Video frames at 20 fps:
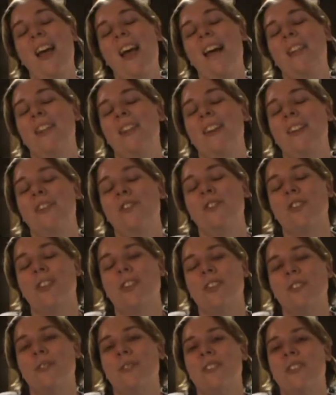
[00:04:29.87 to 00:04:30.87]
and then enjoy
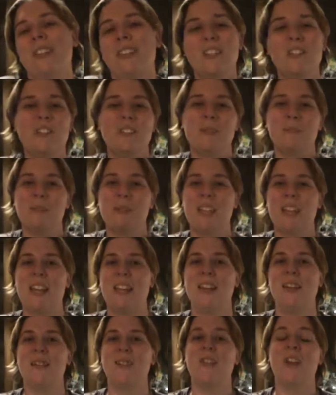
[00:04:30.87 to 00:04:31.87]
those delicious
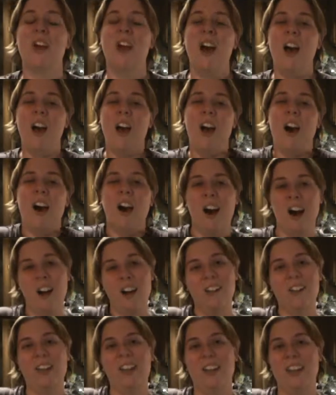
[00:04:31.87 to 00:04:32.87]
potatoes
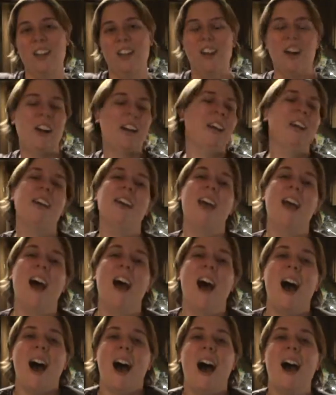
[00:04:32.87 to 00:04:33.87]
all day long.
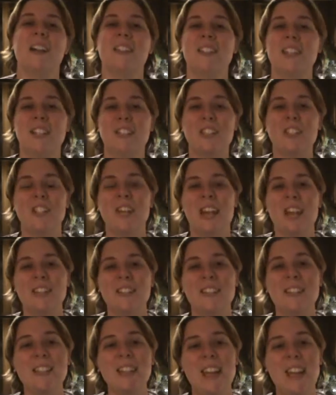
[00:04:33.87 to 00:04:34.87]
I'll talk to you
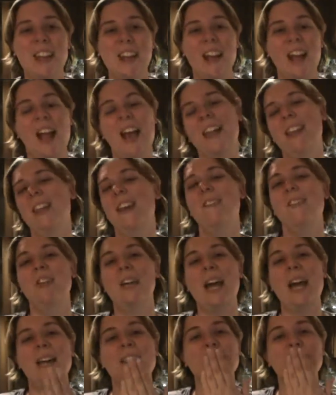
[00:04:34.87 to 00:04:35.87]
guys later. I love you
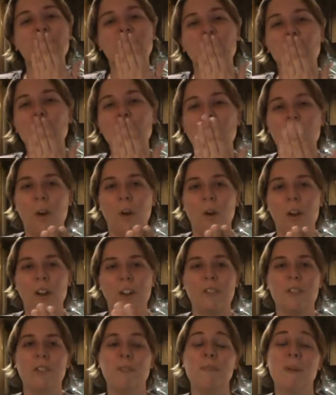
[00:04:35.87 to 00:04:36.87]
guys.
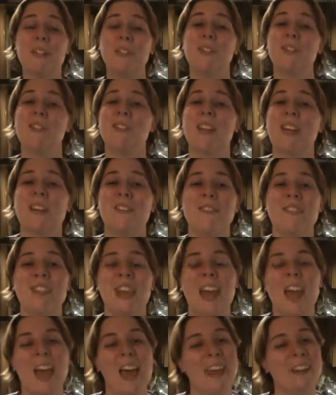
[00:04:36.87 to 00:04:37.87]
Respect yourselves,
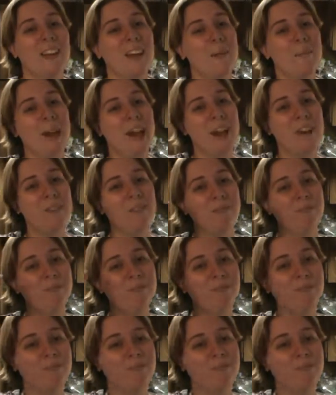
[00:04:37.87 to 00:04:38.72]
and I'm out.